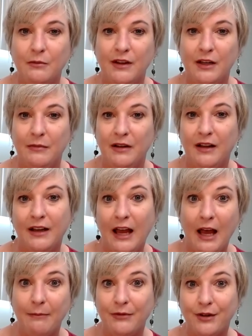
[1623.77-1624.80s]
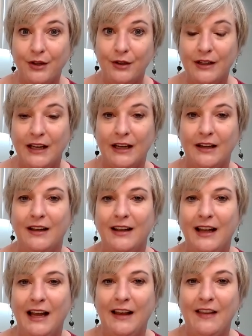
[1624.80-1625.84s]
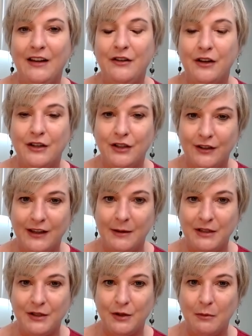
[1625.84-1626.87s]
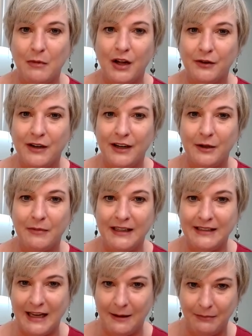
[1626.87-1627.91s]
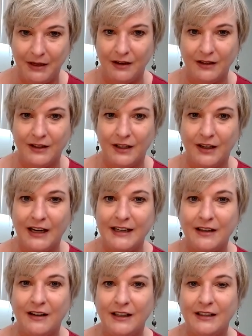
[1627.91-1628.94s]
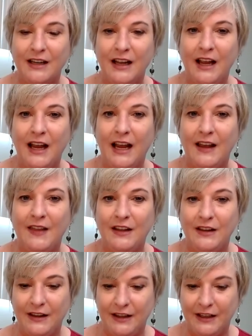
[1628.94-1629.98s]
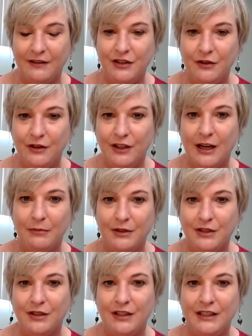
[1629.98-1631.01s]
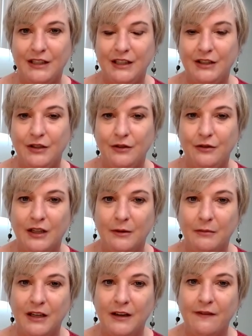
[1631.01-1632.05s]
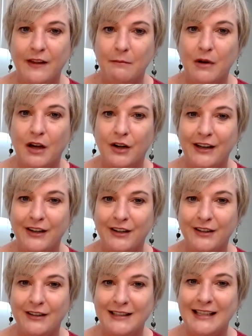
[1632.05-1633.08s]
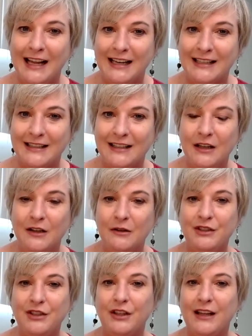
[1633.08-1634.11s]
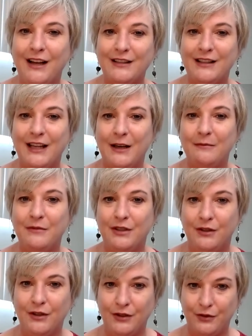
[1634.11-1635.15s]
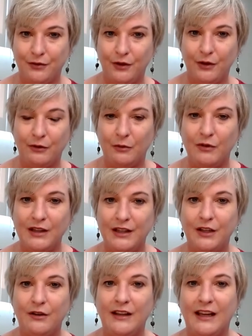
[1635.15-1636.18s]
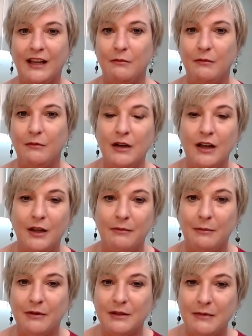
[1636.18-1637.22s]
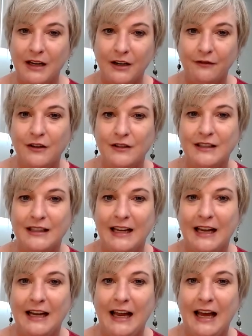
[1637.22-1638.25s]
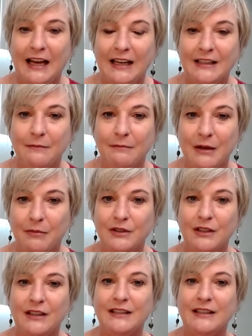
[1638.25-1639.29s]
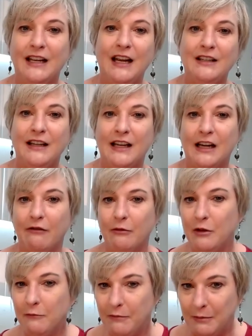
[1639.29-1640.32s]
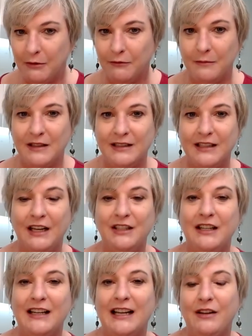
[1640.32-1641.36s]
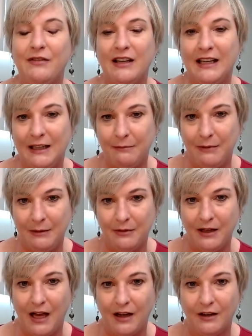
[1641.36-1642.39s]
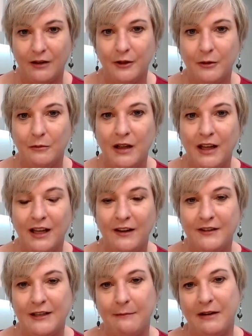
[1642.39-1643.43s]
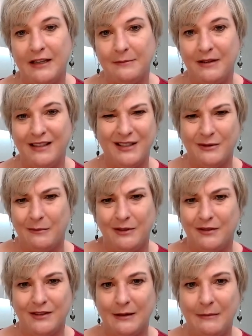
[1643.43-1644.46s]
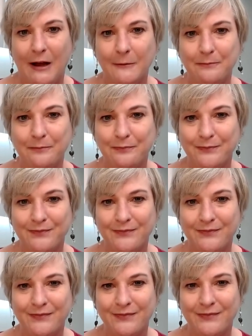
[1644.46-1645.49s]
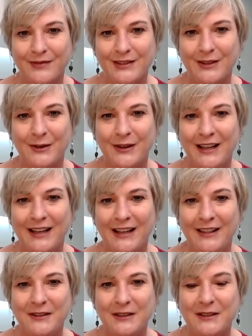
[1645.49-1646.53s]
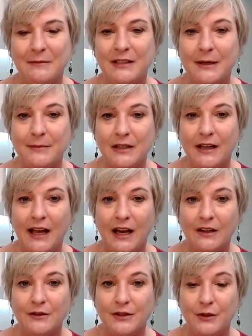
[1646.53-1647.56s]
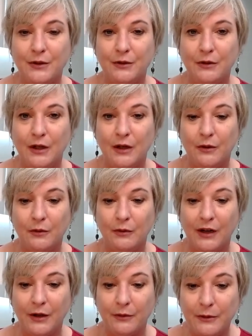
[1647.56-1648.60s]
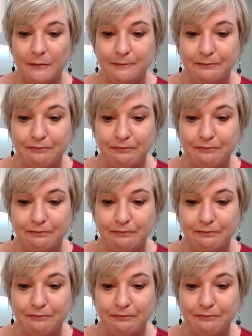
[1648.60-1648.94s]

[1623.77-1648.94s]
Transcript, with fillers: And they'd be like, absolutely. And then you can turn them into a moderator by tapping on their icon. And then it gives you the opportunity to um, give them moderator status, which allows them to control the room with you. They can mute other people's microphones. They can add people to the stage. They can remove people from the stage. They can even kick people out of the room if somebody's being disruptive somehow. So those are some tips on how to uh, run a room.